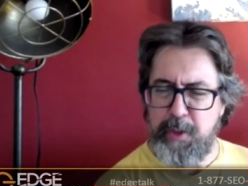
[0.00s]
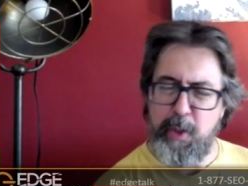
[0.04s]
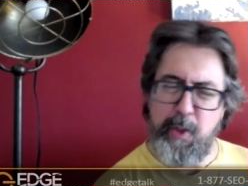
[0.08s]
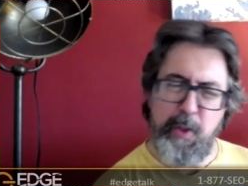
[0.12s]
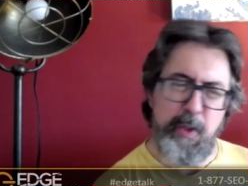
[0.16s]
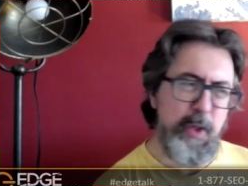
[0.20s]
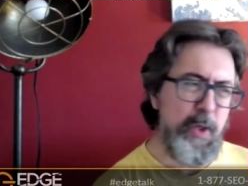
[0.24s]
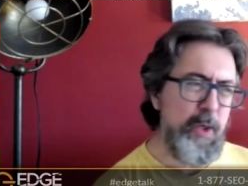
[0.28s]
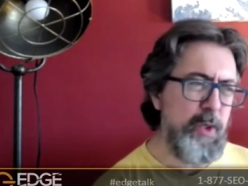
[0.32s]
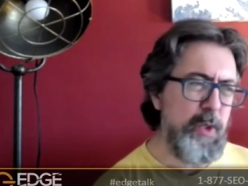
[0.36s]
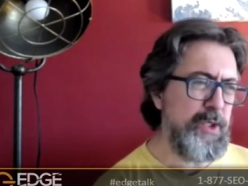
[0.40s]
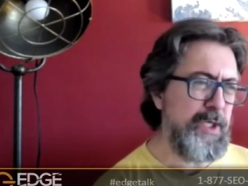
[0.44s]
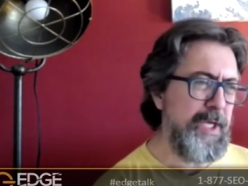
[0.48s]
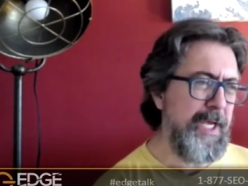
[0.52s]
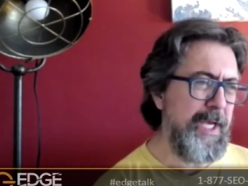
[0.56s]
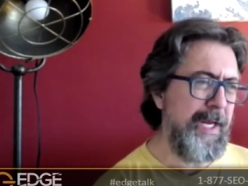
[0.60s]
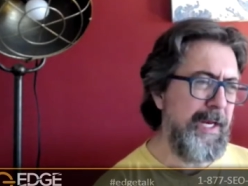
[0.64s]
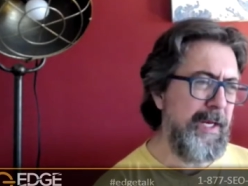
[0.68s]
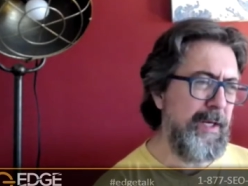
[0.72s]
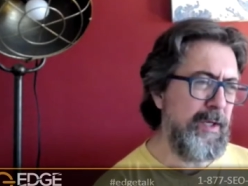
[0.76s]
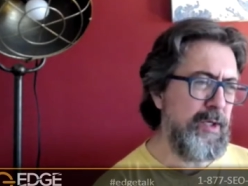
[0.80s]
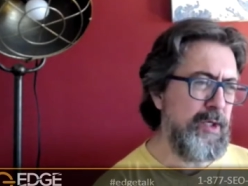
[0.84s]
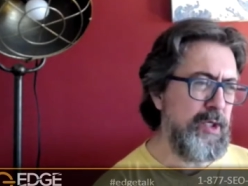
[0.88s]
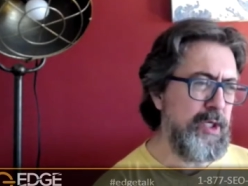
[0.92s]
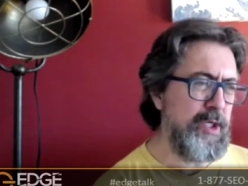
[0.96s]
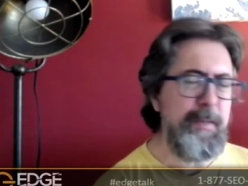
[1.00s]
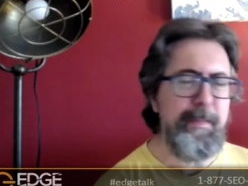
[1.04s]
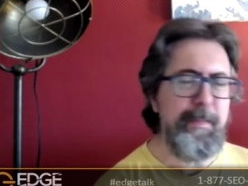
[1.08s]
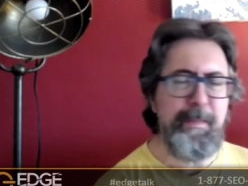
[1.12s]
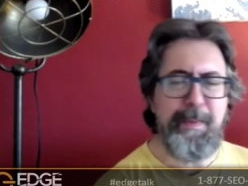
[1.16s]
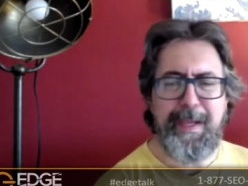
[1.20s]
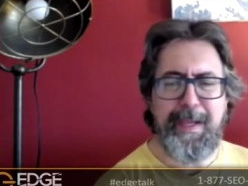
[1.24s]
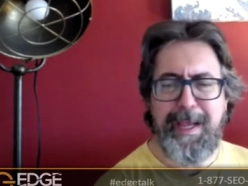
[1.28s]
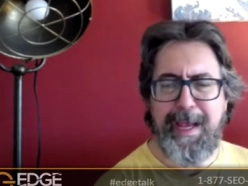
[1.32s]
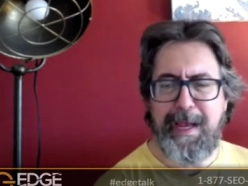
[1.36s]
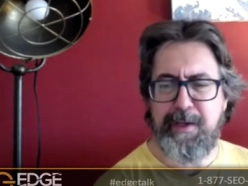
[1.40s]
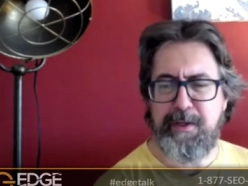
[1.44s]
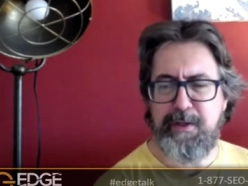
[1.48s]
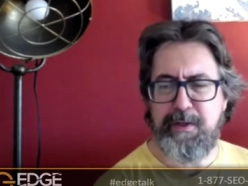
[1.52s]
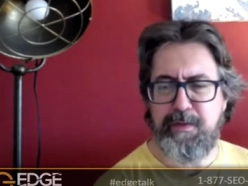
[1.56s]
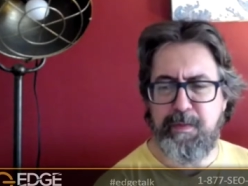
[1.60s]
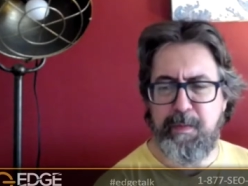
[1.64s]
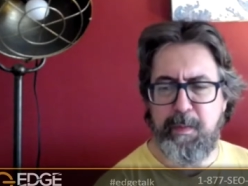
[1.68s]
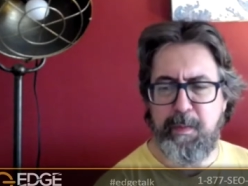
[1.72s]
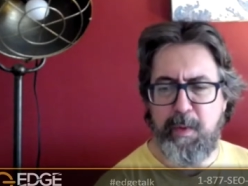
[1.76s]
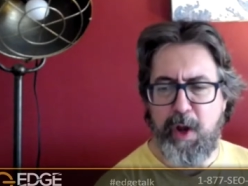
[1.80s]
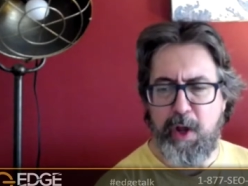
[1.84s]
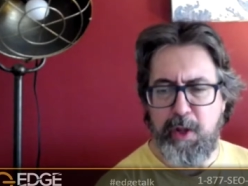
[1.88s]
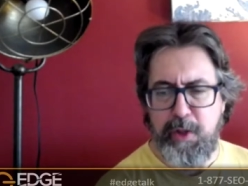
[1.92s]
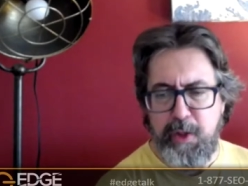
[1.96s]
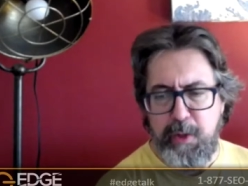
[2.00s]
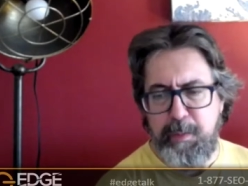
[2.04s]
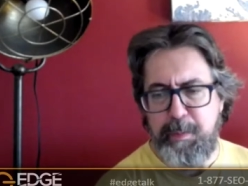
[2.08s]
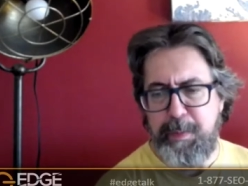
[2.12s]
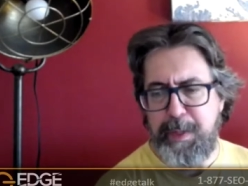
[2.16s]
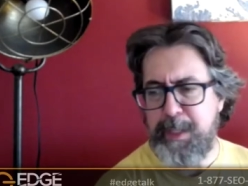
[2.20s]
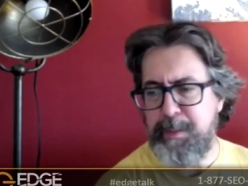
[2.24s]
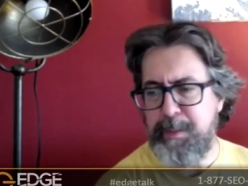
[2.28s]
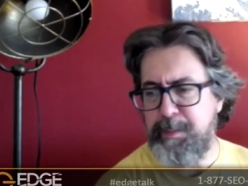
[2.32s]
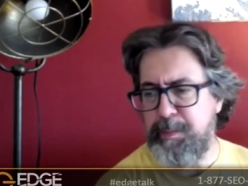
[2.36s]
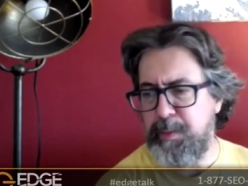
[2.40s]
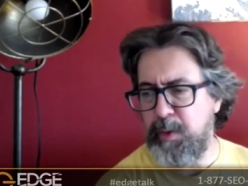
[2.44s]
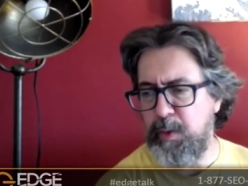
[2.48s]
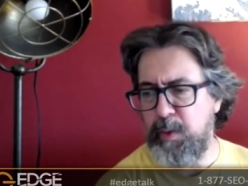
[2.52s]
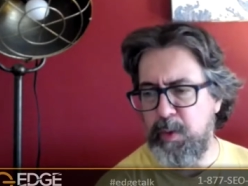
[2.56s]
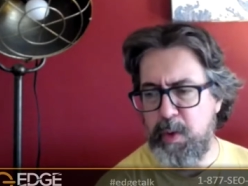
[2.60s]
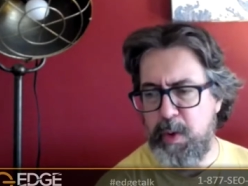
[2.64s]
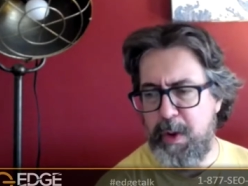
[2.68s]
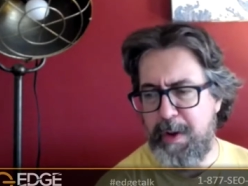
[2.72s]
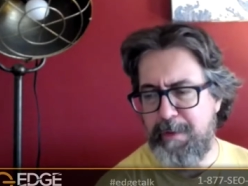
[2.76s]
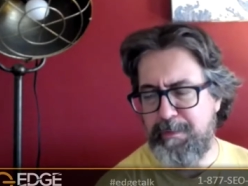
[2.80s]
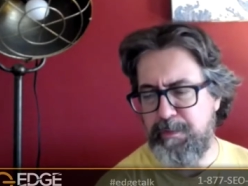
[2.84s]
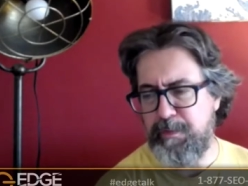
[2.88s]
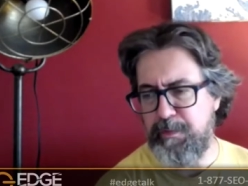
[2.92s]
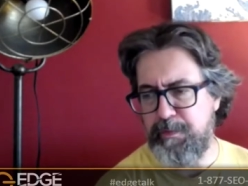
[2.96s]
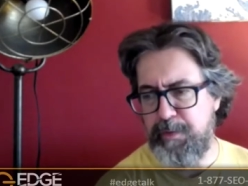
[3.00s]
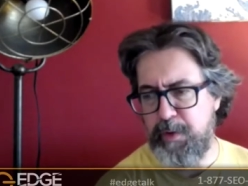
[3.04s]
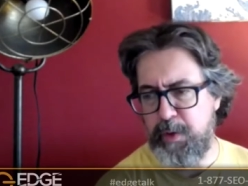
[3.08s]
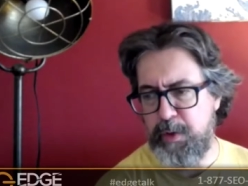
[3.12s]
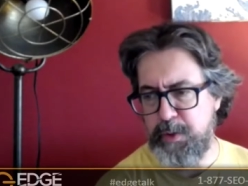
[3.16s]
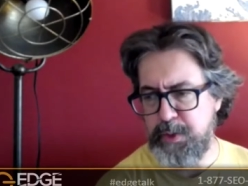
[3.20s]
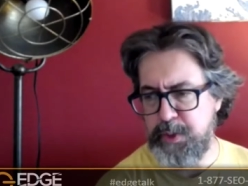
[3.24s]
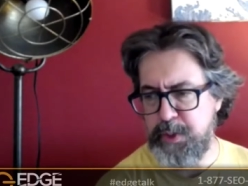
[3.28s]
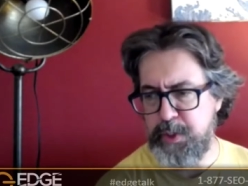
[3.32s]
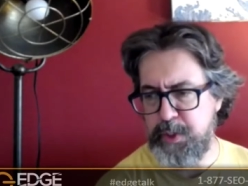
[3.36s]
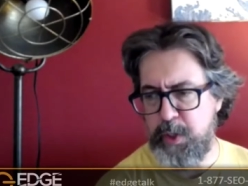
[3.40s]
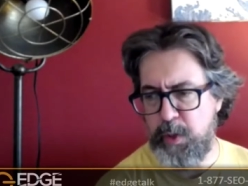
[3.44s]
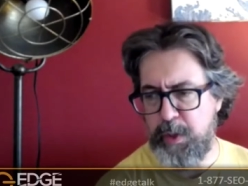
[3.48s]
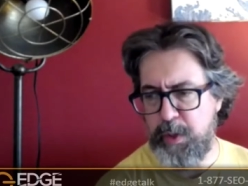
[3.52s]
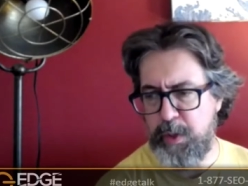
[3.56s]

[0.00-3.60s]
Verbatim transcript: They're using GPS from other people who have their phones